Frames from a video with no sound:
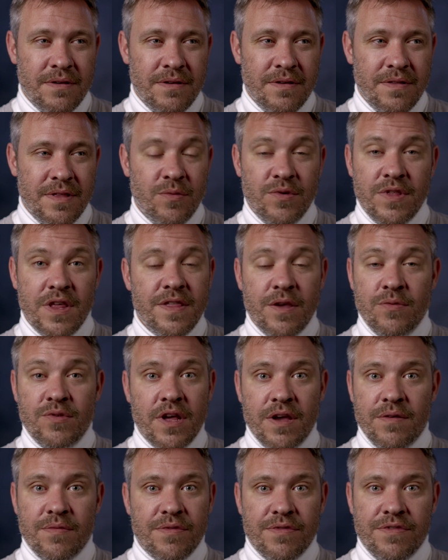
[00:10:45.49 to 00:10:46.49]
and there was
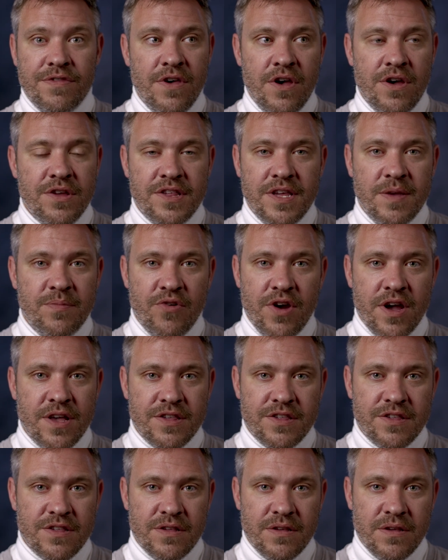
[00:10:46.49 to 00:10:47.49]
like 30
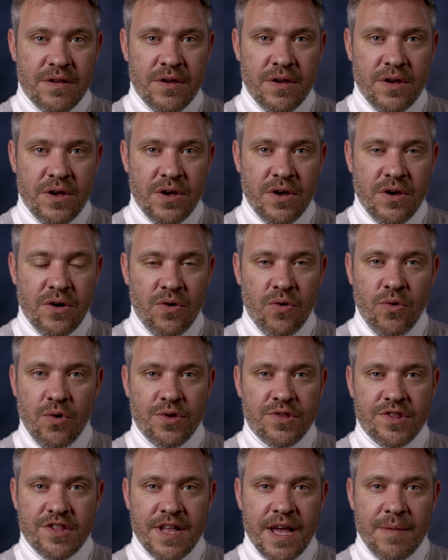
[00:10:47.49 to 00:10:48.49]
press,
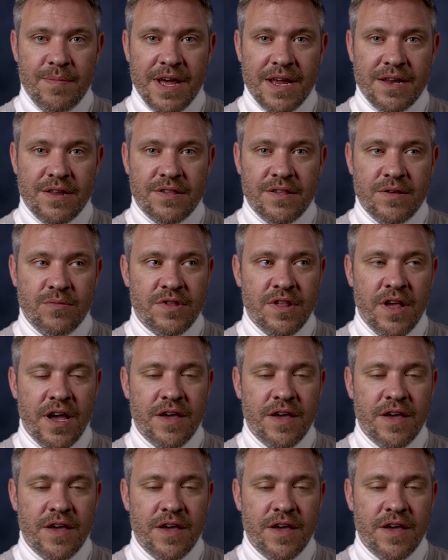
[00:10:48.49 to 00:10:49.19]
all on stepladders. It was